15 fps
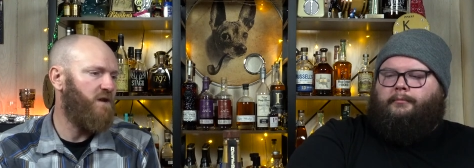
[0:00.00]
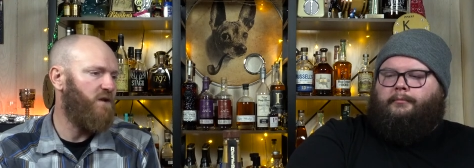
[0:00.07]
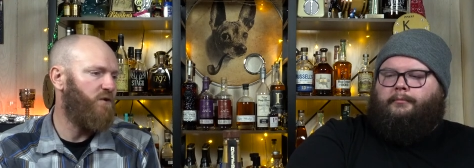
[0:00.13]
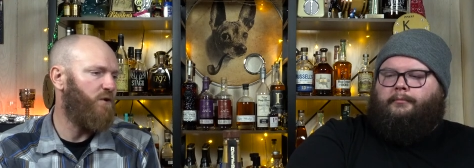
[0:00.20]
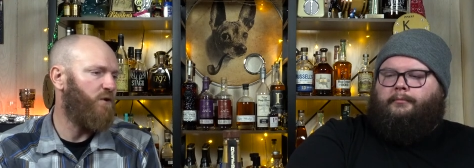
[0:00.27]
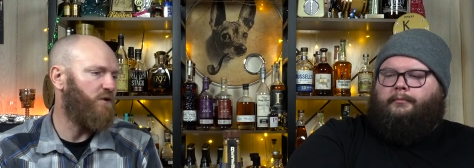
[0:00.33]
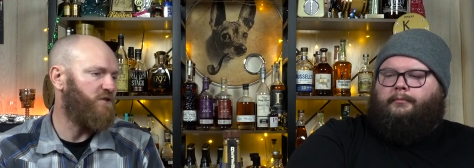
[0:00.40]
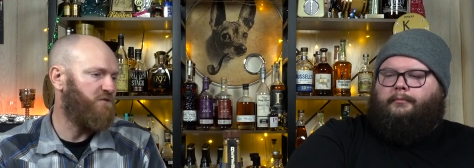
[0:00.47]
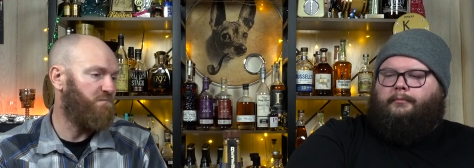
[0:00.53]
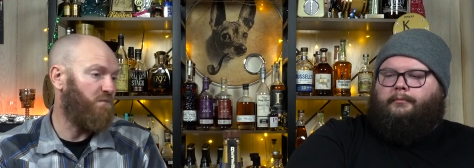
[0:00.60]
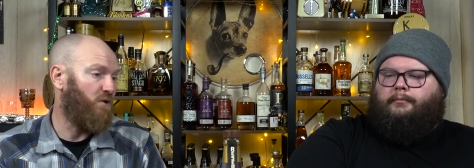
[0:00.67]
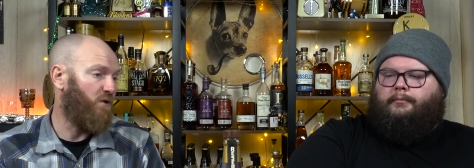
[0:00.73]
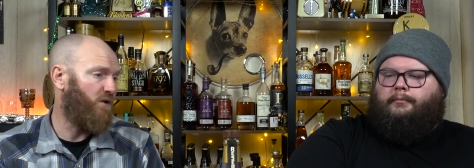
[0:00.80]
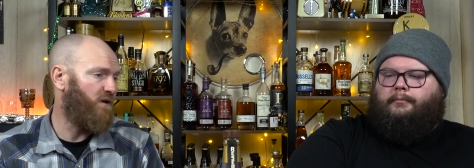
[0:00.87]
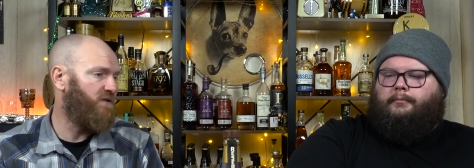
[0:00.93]
Speaker 1: either
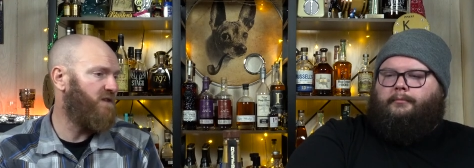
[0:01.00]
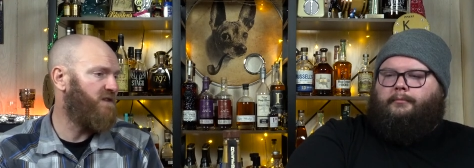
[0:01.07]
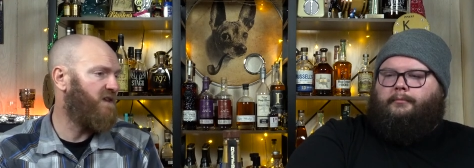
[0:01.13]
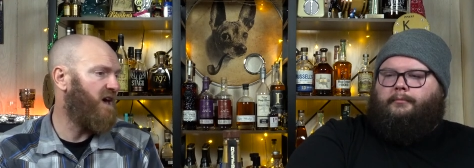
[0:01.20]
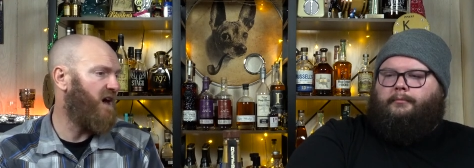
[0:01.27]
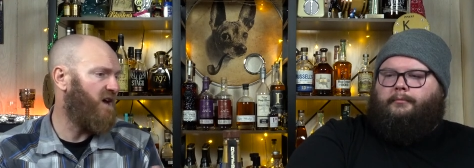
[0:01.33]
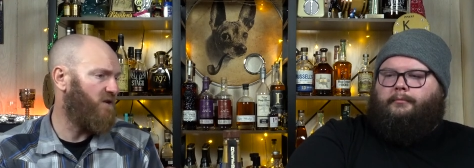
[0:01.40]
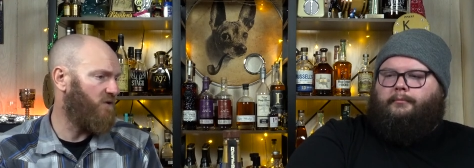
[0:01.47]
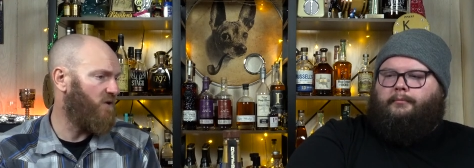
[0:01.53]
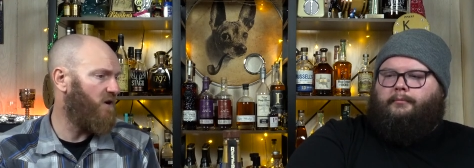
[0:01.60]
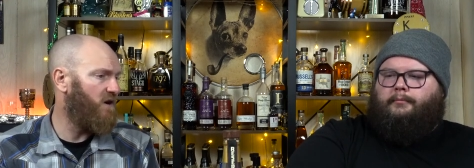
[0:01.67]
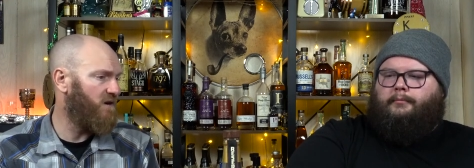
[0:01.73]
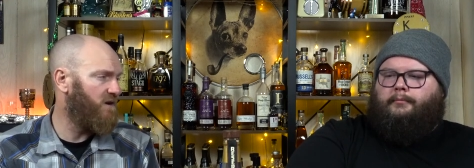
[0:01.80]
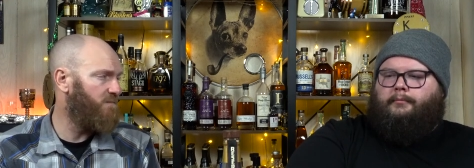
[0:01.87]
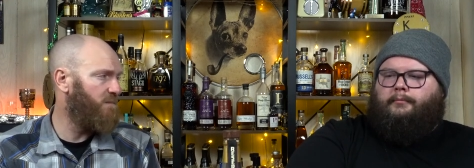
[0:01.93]
exploring the
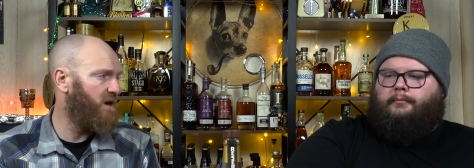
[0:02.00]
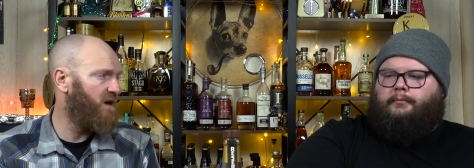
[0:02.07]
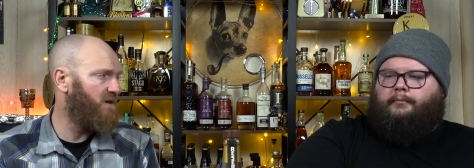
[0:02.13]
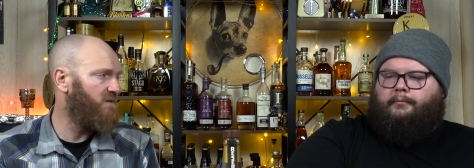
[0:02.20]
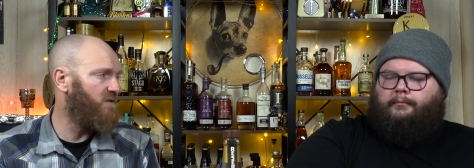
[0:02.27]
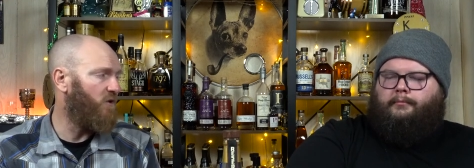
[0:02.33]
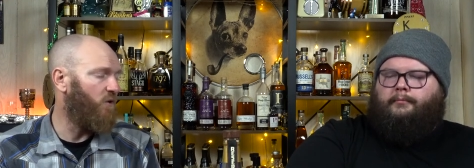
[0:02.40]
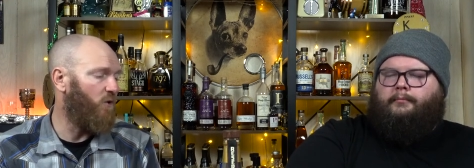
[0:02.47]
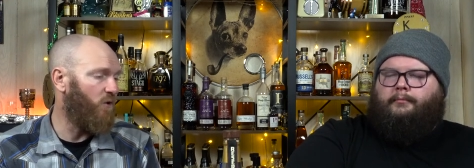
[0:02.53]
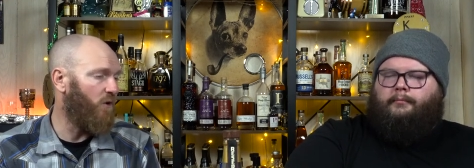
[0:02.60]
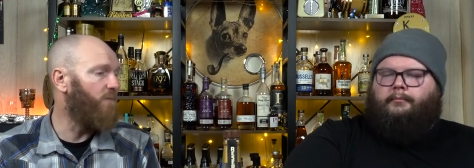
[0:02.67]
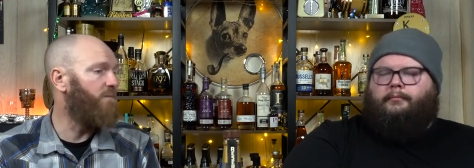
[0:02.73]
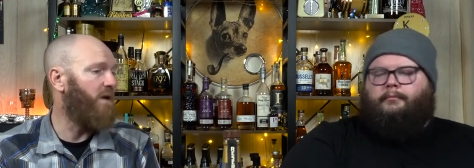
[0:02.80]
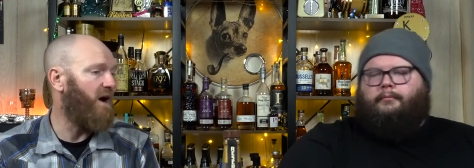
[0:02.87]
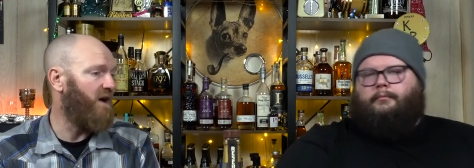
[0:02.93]
catalog a bit
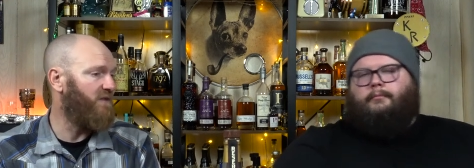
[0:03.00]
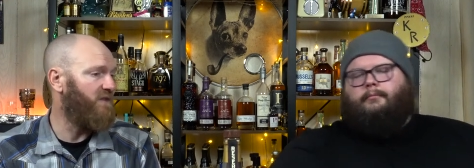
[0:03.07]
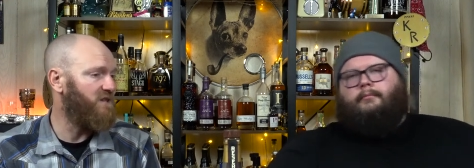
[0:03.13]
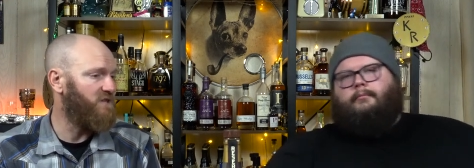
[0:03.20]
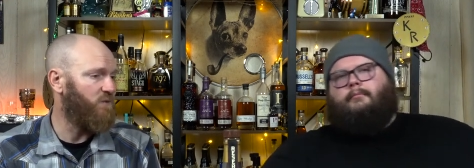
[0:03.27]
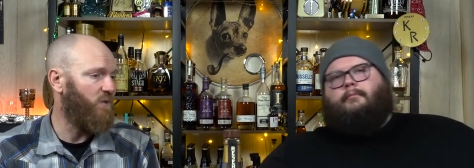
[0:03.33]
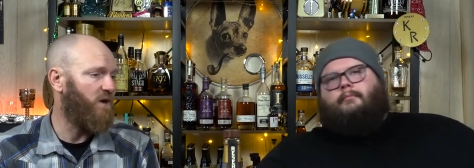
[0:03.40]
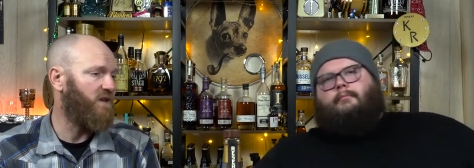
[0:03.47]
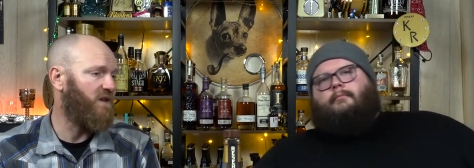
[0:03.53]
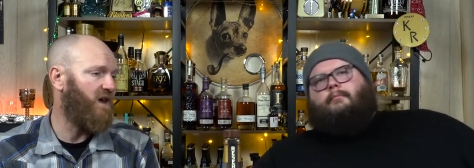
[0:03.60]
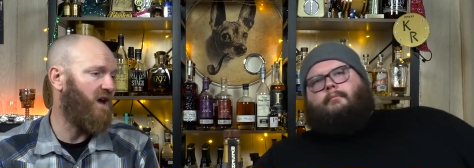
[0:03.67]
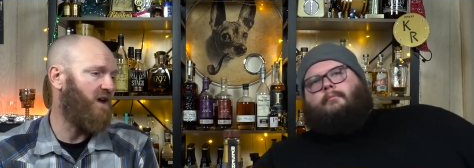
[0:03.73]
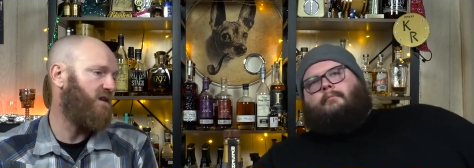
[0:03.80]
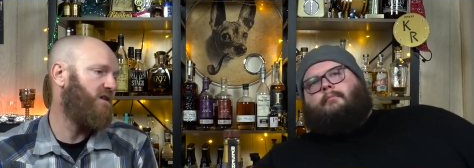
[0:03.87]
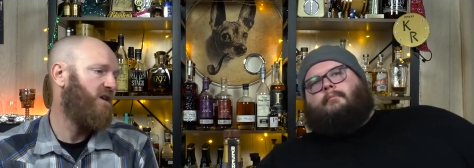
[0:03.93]
or buying this one
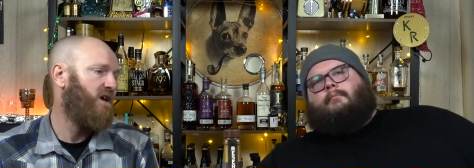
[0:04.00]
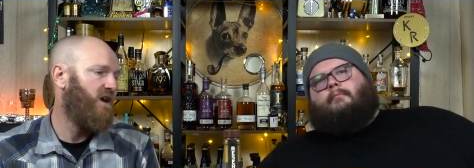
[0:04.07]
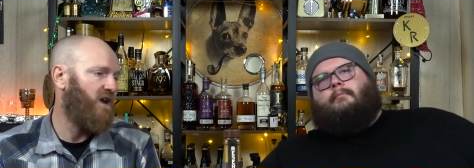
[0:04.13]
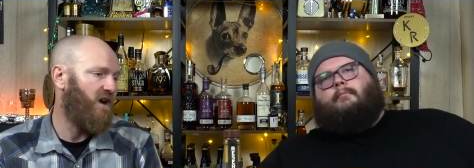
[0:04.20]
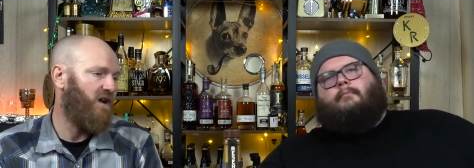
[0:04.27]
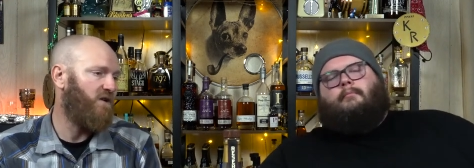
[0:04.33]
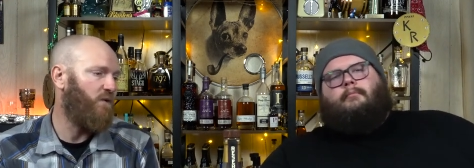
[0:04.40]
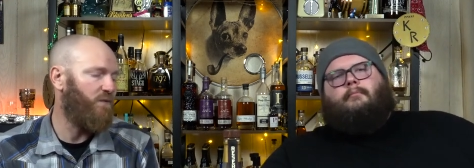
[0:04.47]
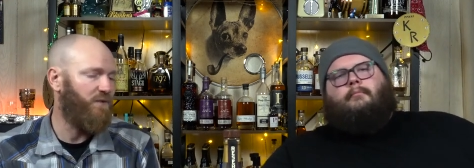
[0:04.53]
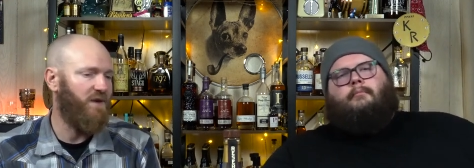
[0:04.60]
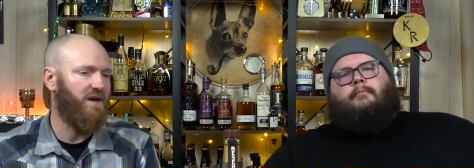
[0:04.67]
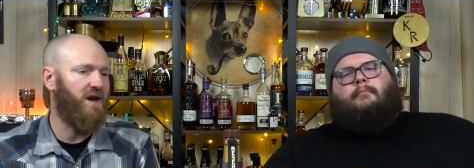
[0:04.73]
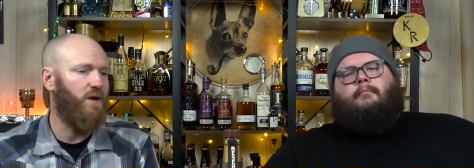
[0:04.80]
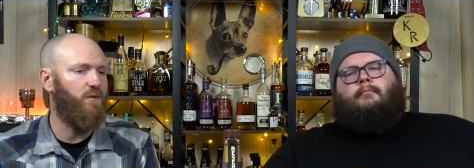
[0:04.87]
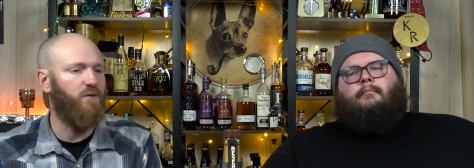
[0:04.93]
again, and I don't
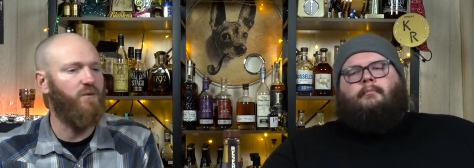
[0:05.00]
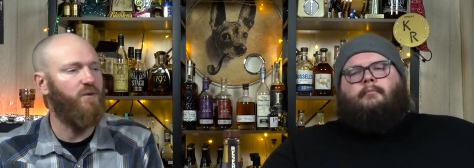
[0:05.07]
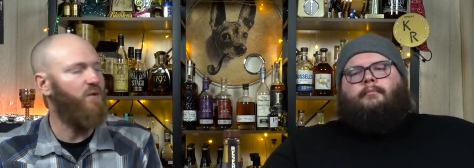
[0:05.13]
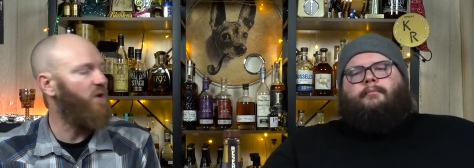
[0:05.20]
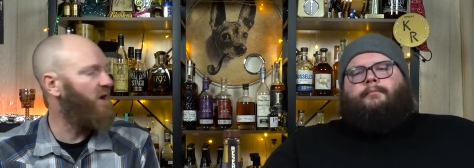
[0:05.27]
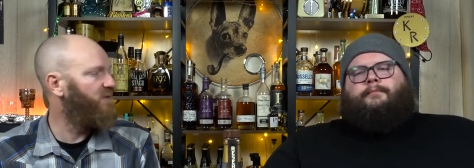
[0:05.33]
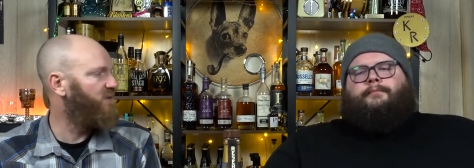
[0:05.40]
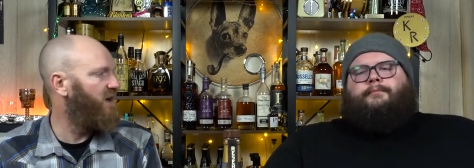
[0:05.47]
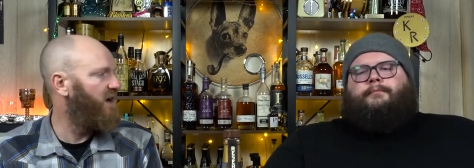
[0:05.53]
think I would regret